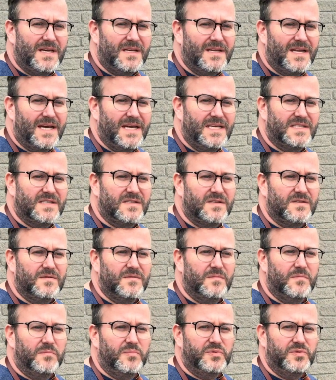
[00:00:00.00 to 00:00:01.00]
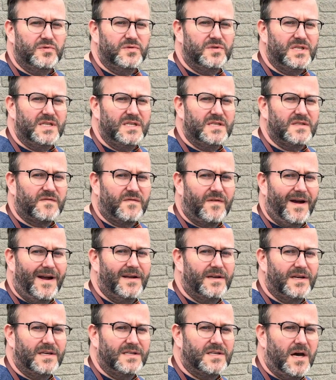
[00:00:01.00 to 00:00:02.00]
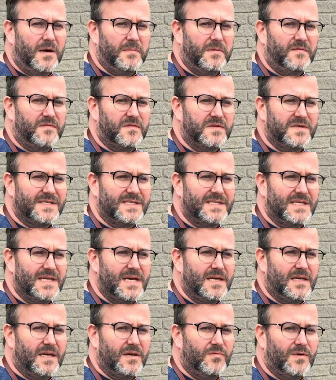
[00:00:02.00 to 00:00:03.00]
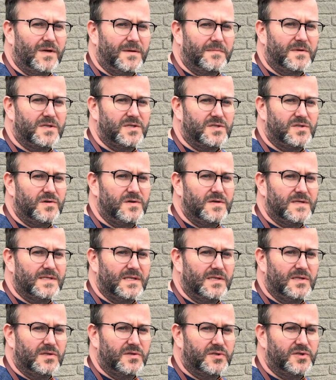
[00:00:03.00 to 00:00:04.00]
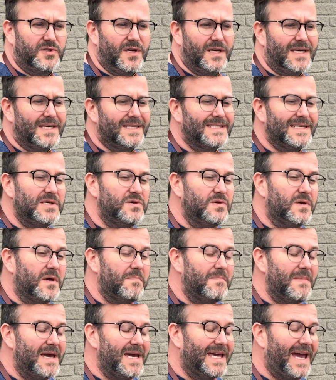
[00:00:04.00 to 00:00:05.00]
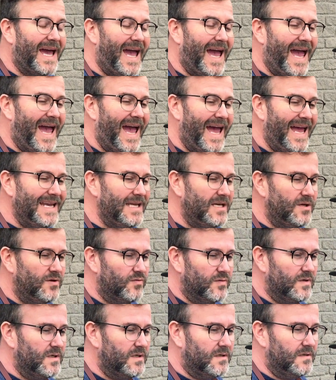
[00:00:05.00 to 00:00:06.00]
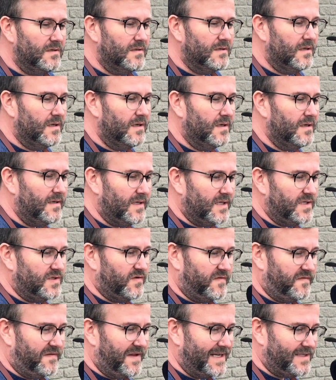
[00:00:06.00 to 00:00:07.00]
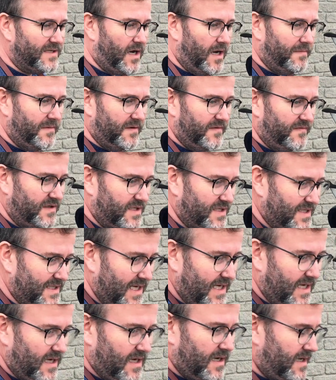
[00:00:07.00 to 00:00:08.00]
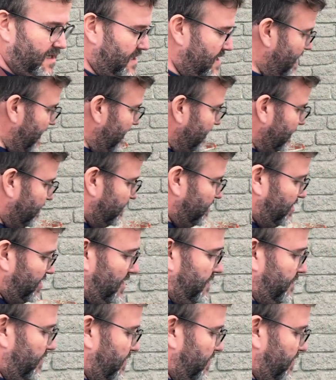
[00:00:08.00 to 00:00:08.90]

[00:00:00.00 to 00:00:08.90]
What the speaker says: a nice blue cheese fried onion topping for the steak. And what I'm going to show you as a little trick is that you can make any grill into a flat top if you just take a nice cheap